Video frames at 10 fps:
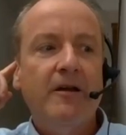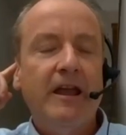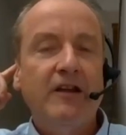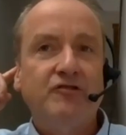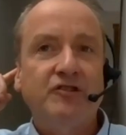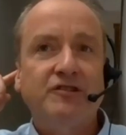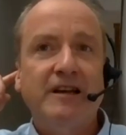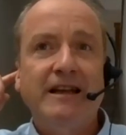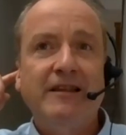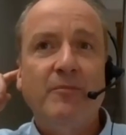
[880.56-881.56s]

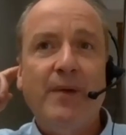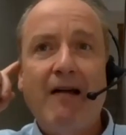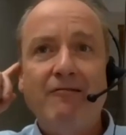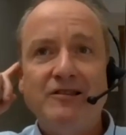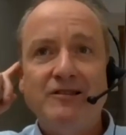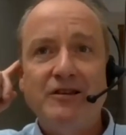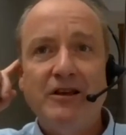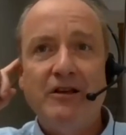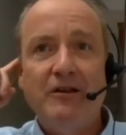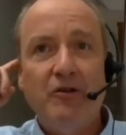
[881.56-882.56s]
Interestingly, the
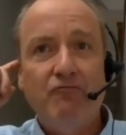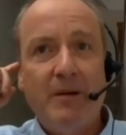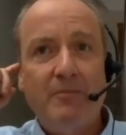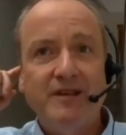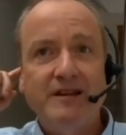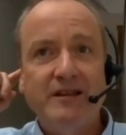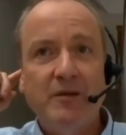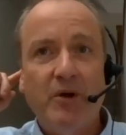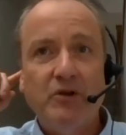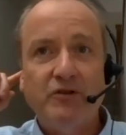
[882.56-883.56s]
barrister representing
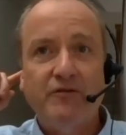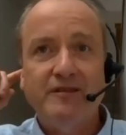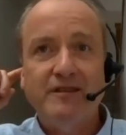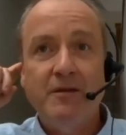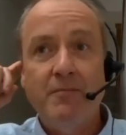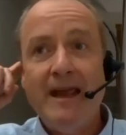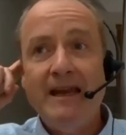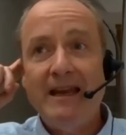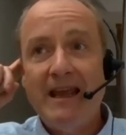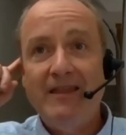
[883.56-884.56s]
the post office in
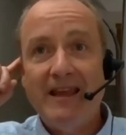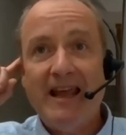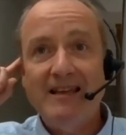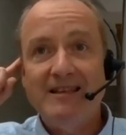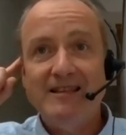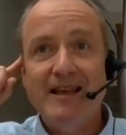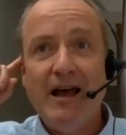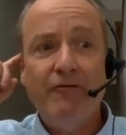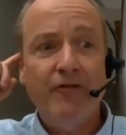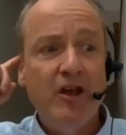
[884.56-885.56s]
the case
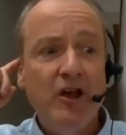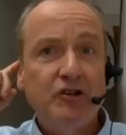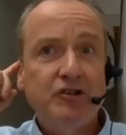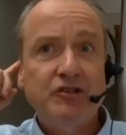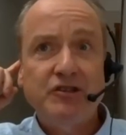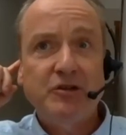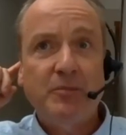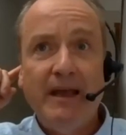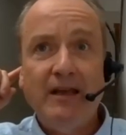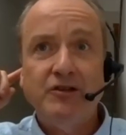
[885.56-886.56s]
itself doesn't
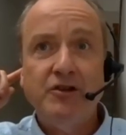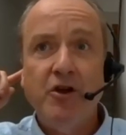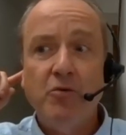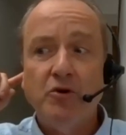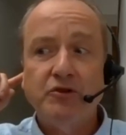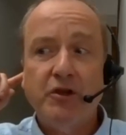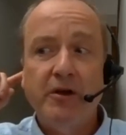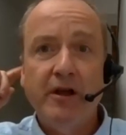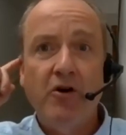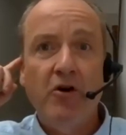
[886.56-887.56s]
appear to know what's
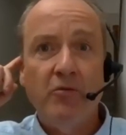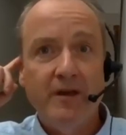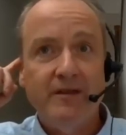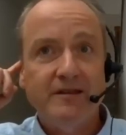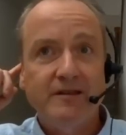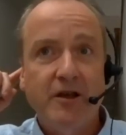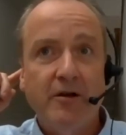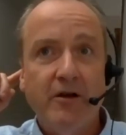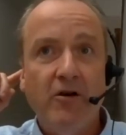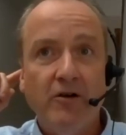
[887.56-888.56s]
going on when this is
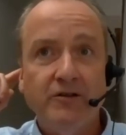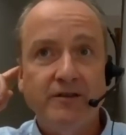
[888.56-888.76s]
going on.